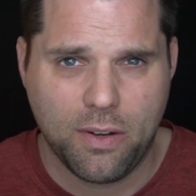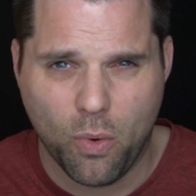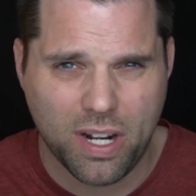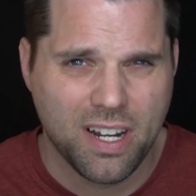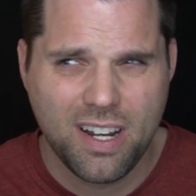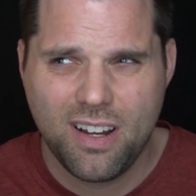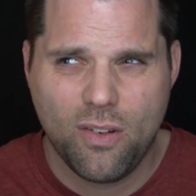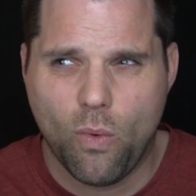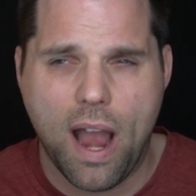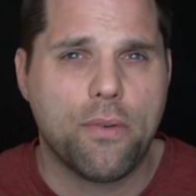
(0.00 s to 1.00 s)
Like
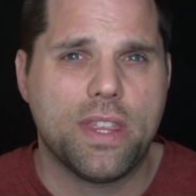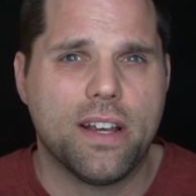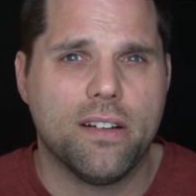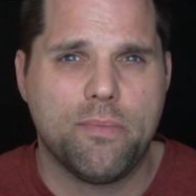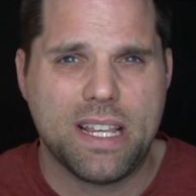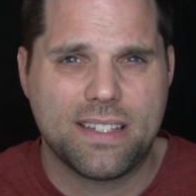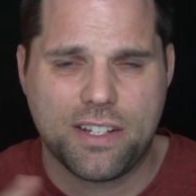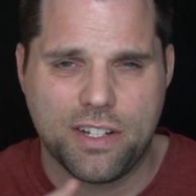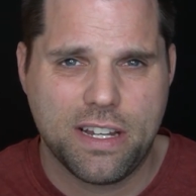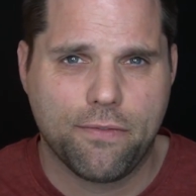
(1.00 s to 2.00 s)
why would there be
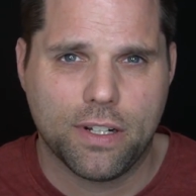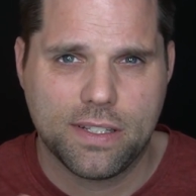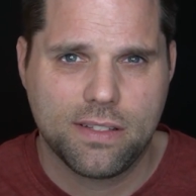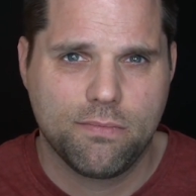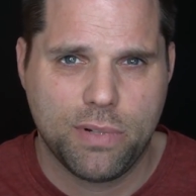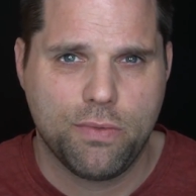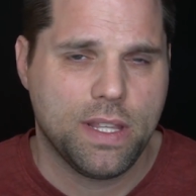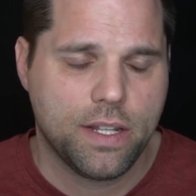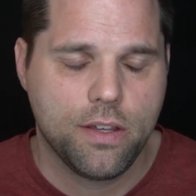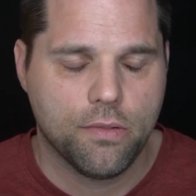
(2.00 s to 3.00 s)
such a difference
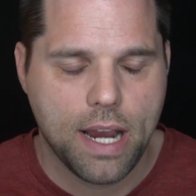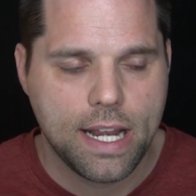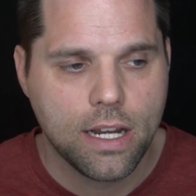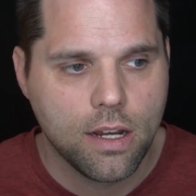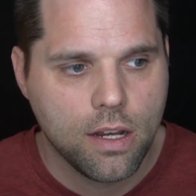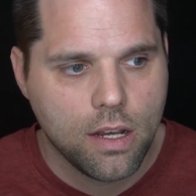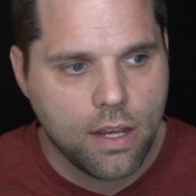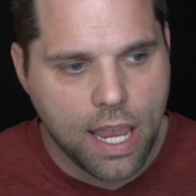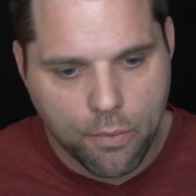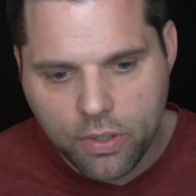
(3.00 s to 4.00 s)
between the two, right?
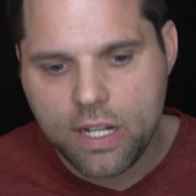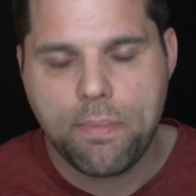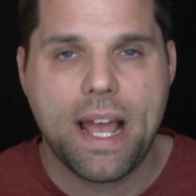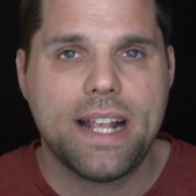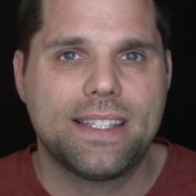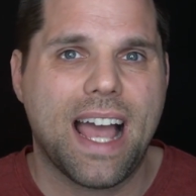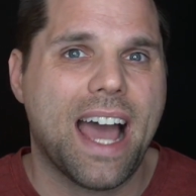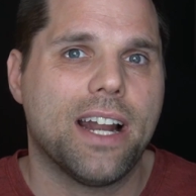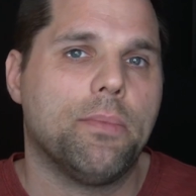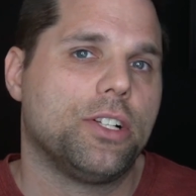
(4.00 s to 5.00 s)
It really depends
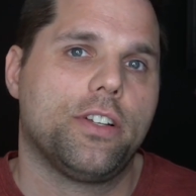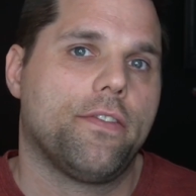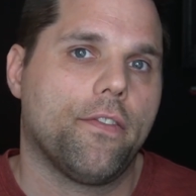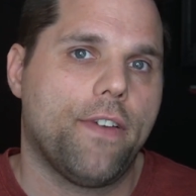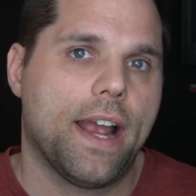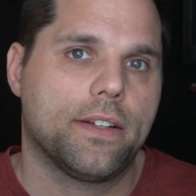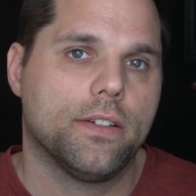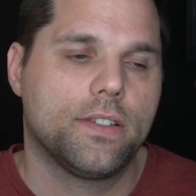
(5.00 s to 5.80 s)
on a bunch of different factors.